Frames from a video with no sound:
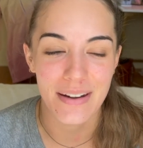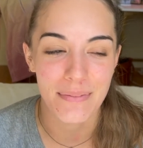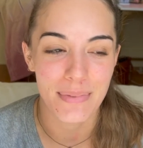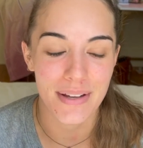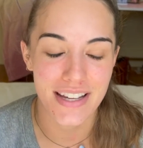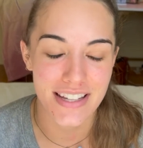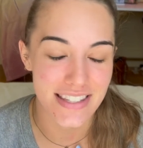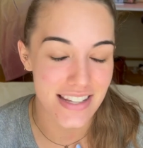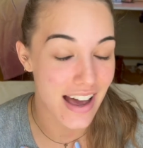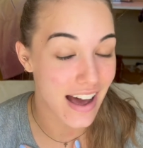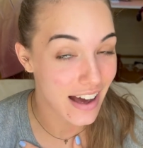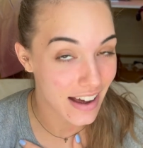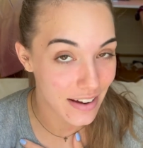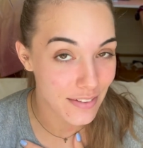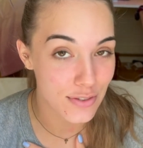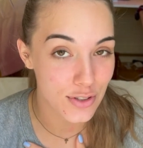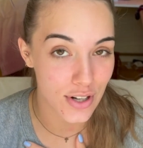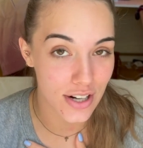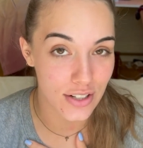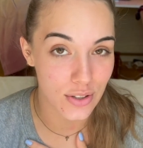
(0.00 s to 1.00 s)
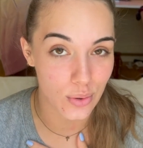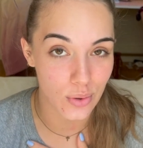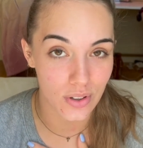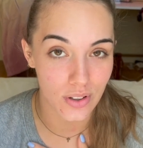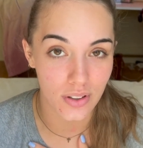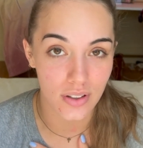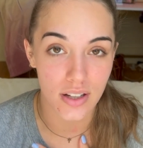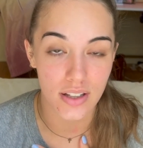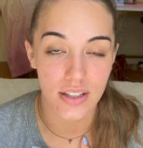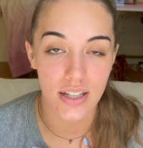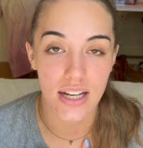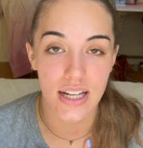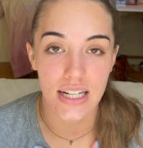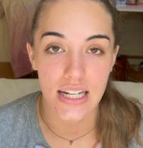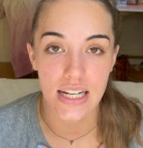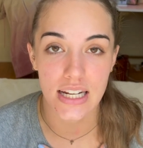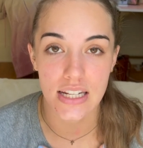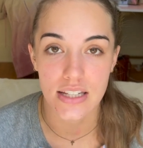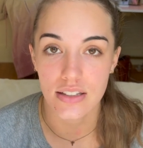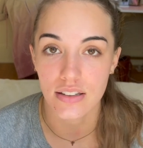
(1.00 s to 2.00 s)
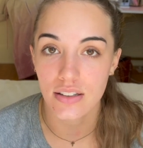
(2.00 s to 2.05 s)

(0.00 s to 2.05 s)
because I've tried to order it online and it